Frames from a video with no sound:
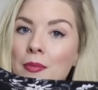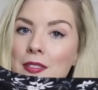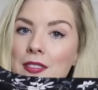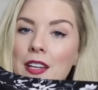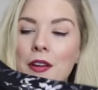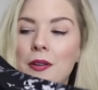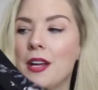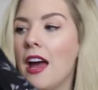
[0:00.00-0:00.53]

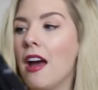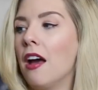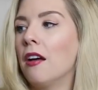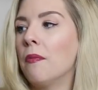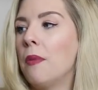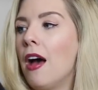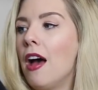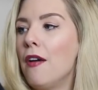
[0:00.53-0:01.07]
So yeah,
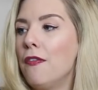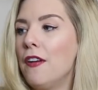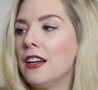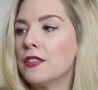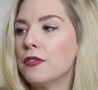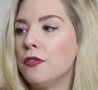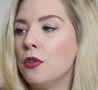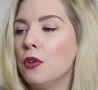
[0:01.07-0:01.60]

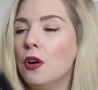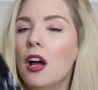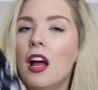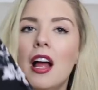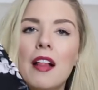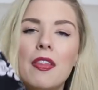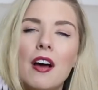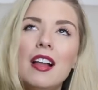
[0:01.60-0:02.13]
perfect for,
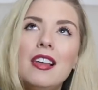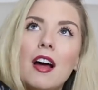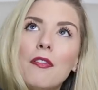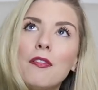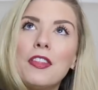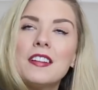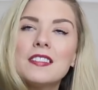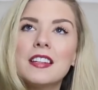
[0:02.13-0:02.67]
I
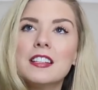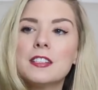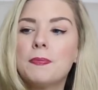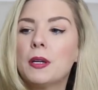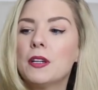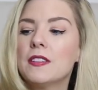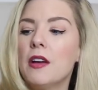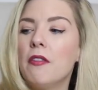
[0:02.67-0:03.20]
love things like this
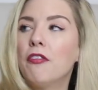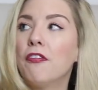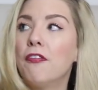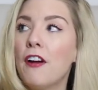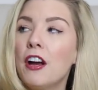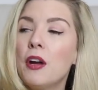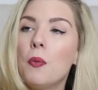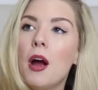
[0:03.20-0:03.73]
because they're
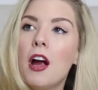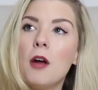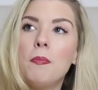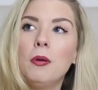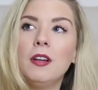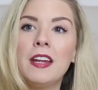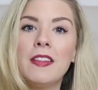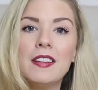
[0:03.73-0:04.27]
very
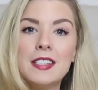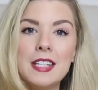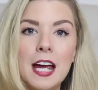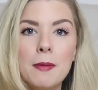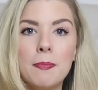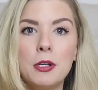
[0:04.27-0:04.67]
wearable in the day,